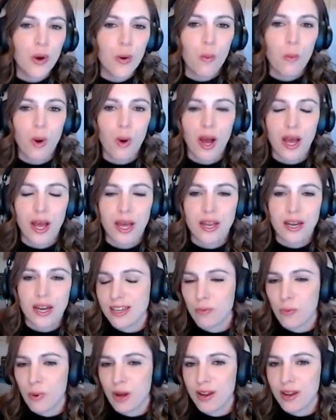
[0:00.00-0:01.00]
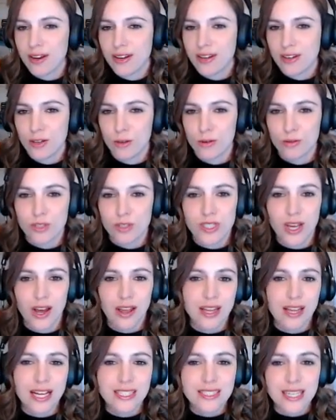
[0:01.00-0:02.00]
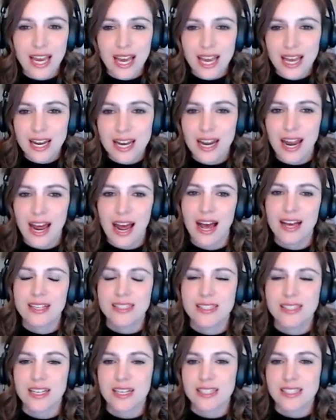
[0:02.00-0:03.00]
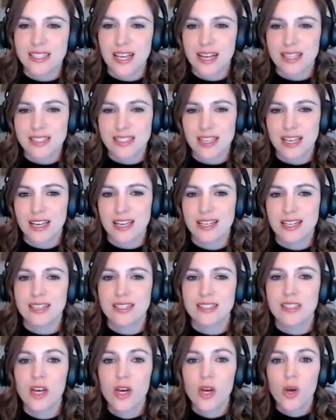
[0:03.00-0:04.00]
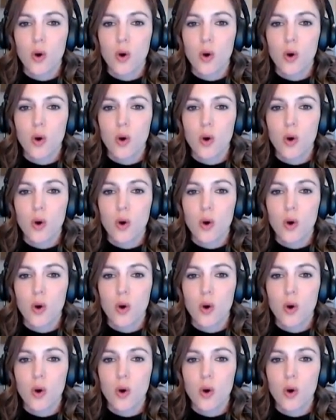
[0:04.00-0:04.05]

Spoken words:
what you see on LinkedIn as success is.